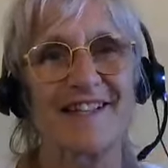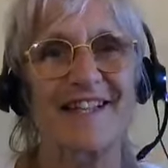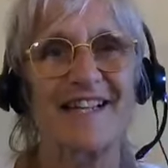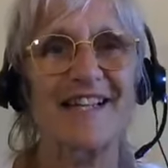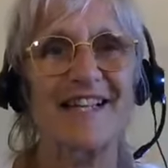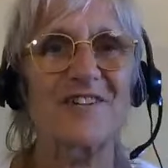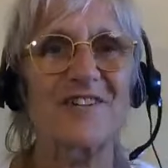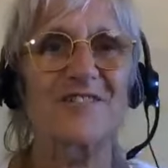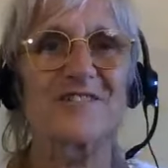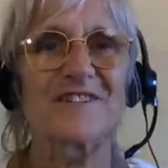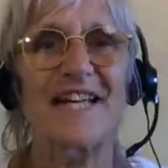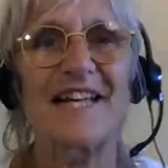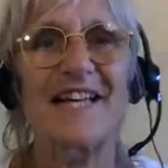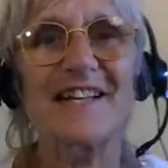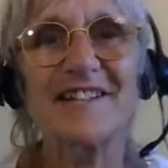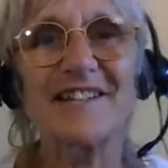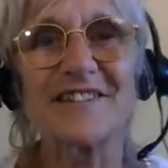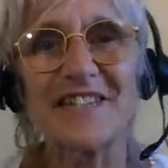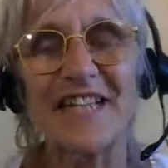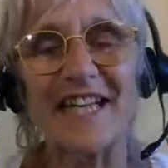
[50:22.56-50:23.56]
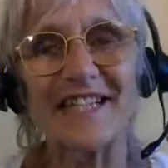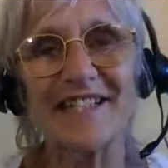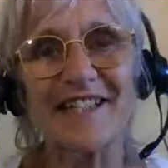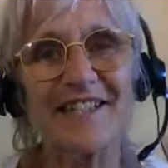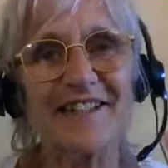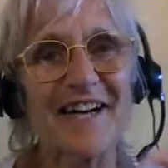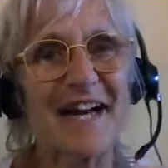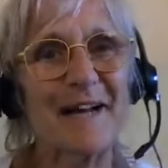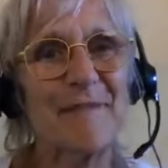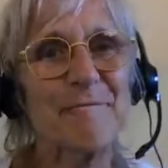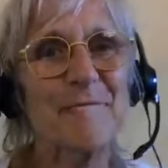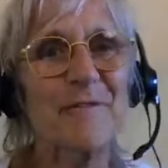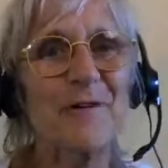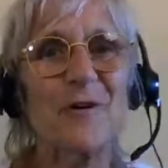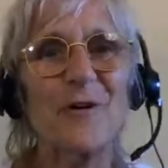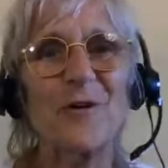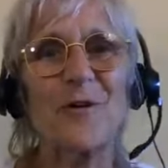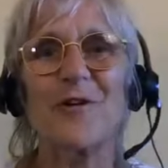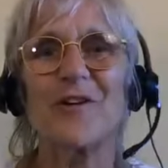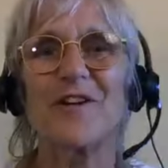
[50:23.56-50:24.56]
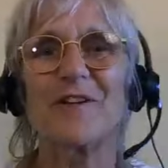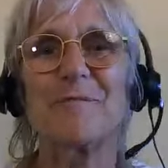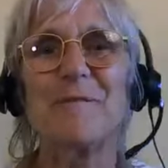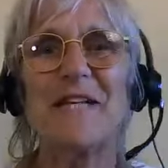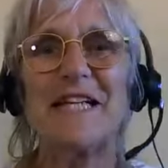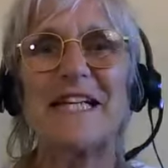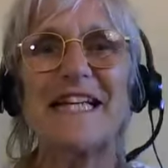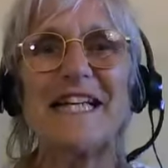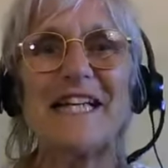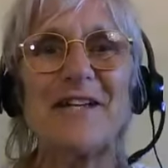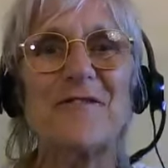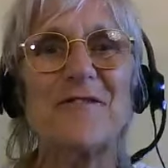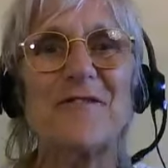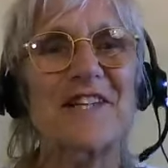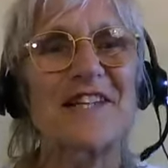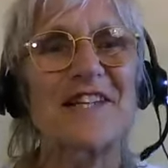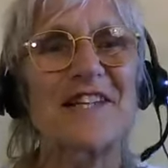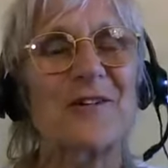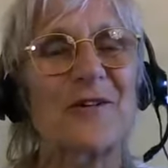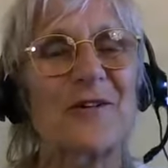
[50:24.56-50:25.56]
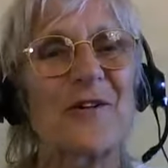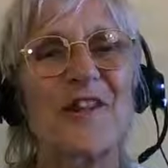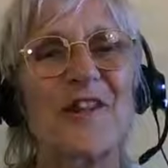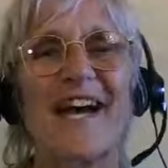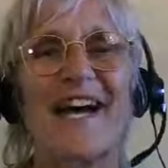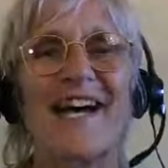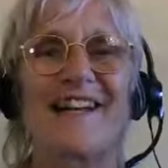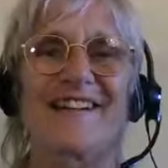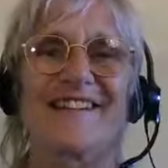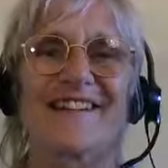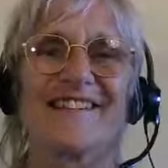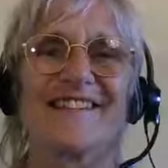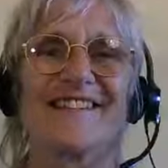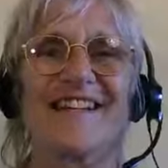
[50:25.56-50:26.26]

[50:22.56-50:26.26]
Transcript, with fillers: they, they, they crumble all their beliefs and all that. Mm.